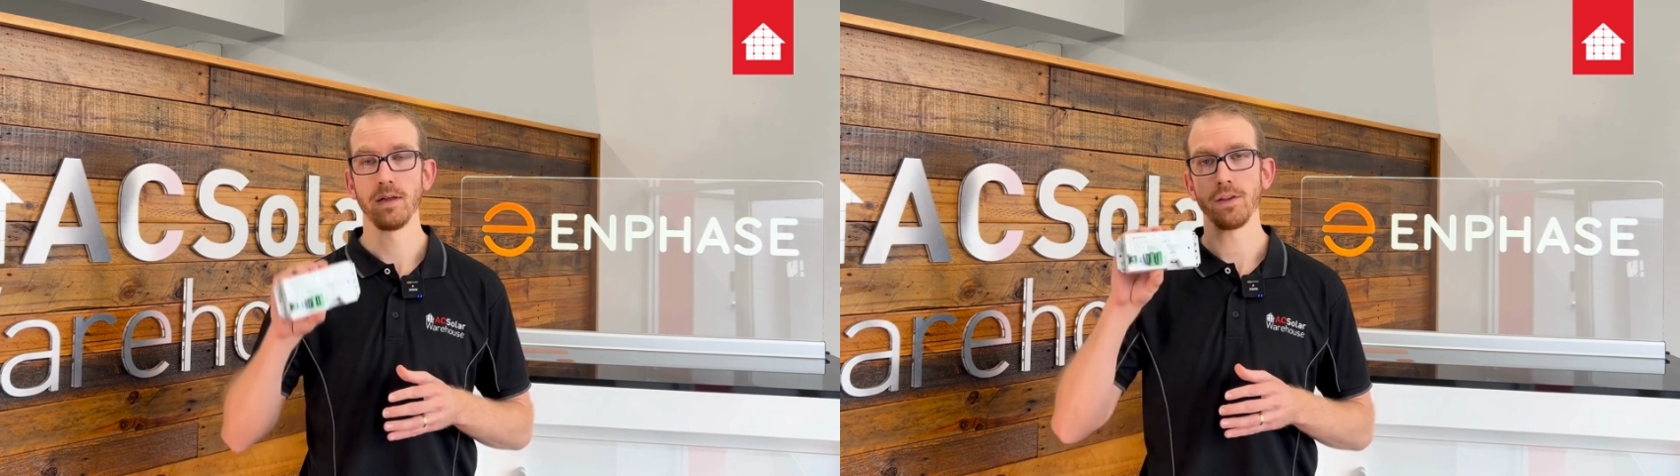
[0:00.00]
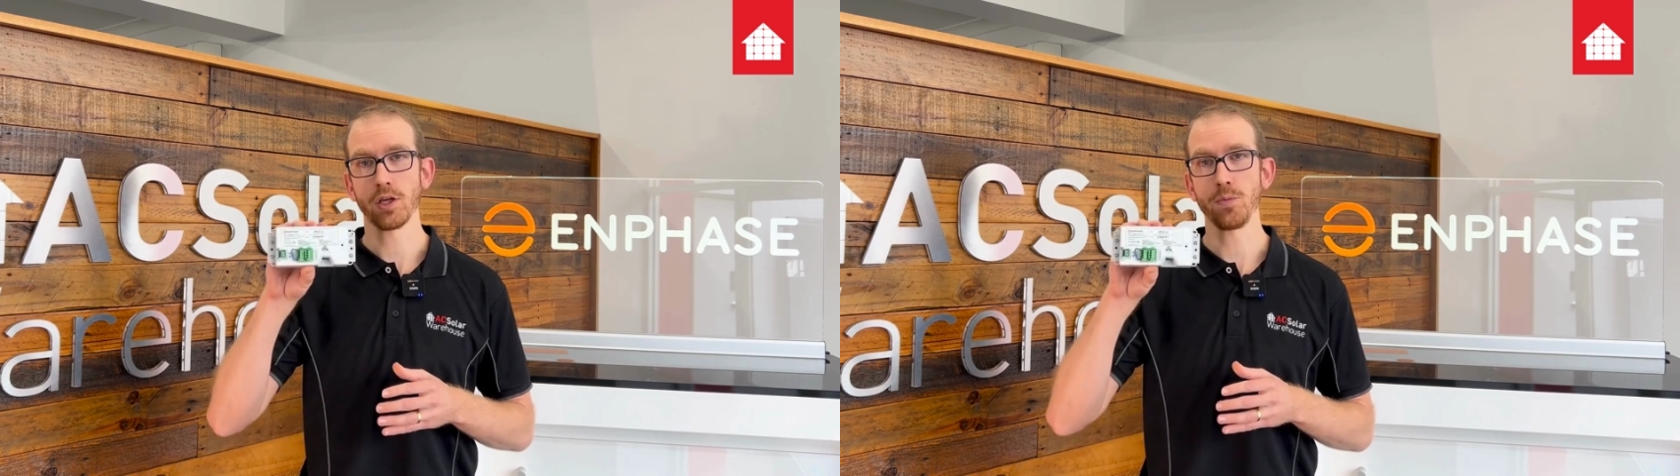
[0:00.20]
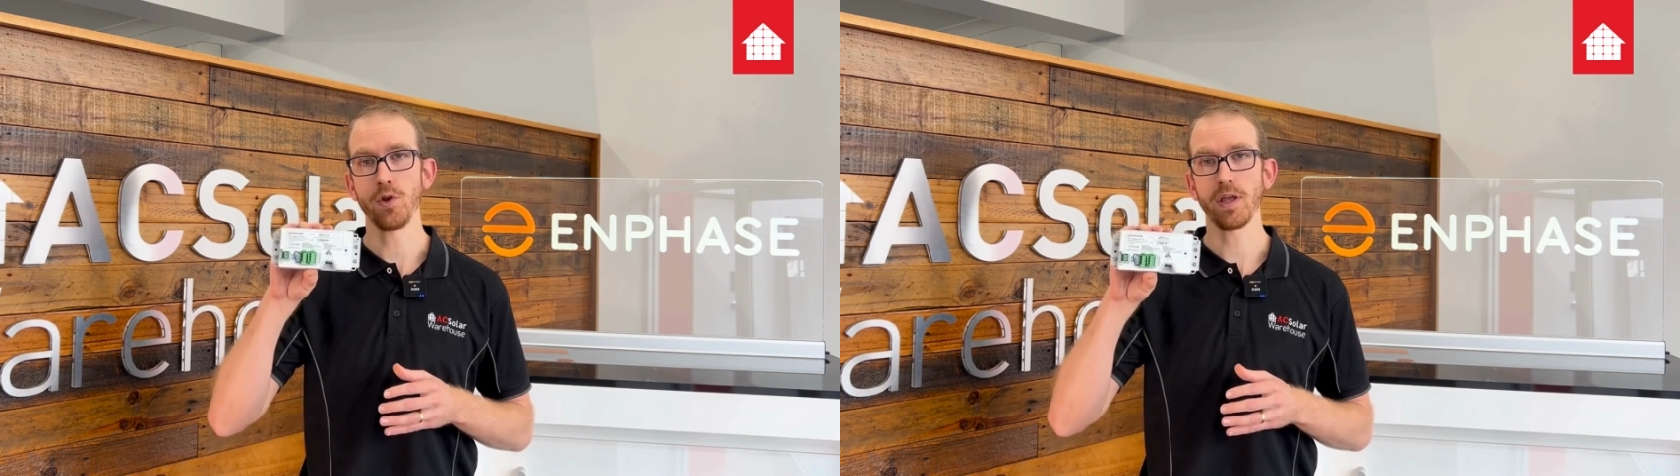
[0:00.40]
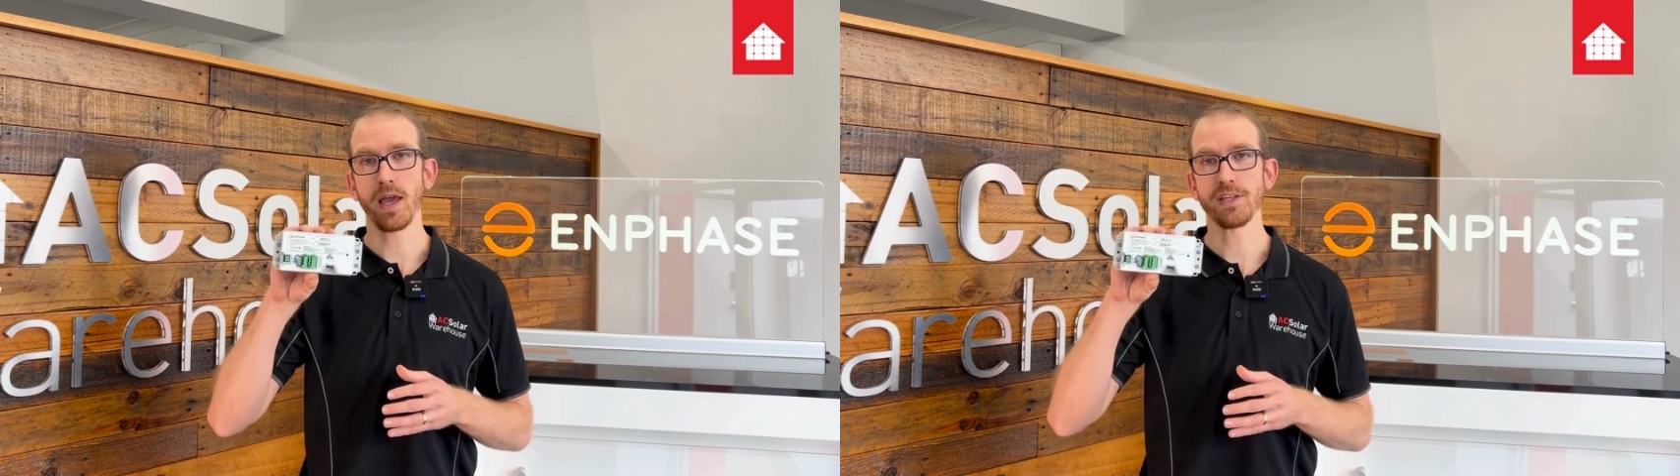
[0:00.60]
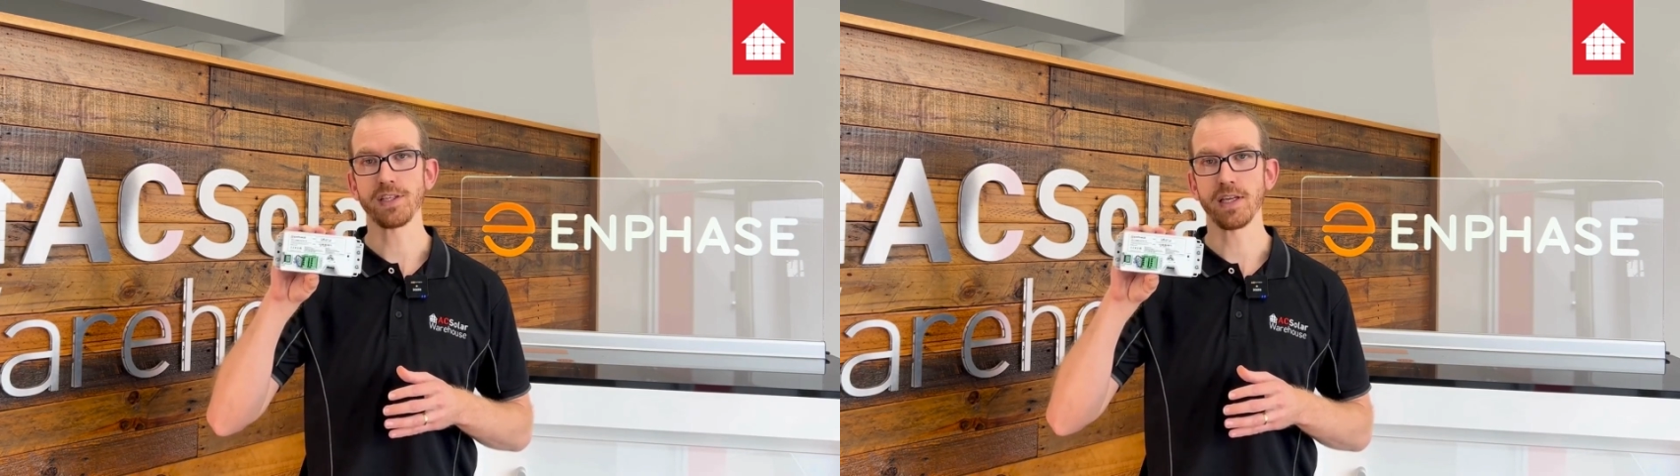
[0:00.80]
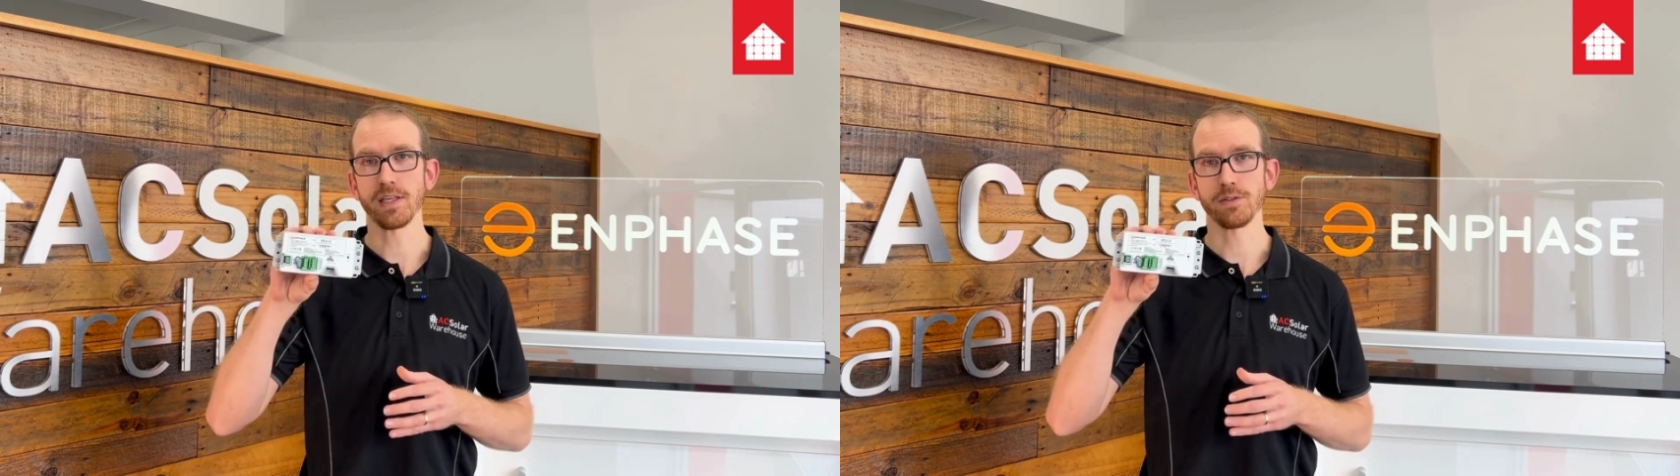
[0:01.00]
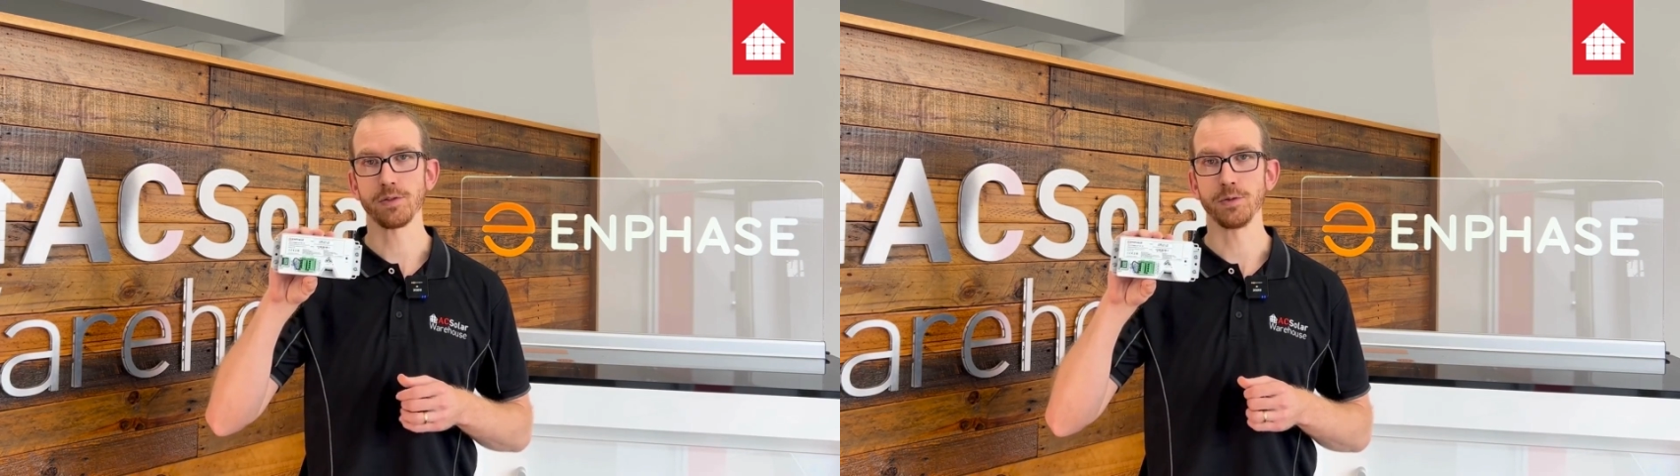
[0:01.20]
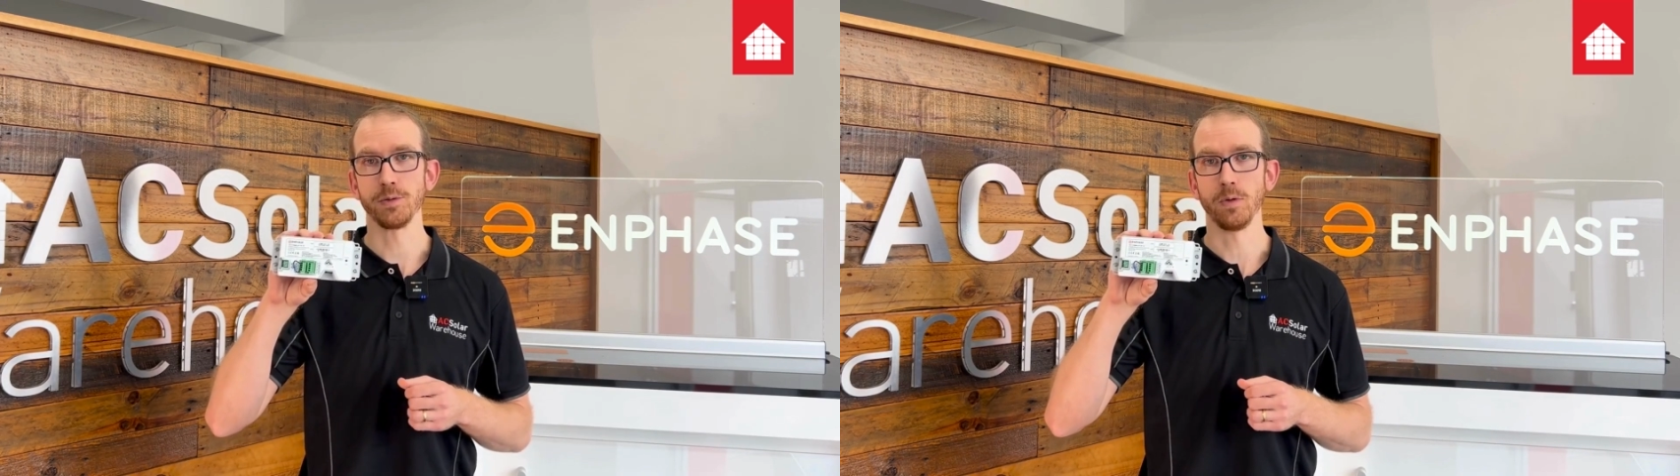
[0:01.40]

the Communication Kit 2,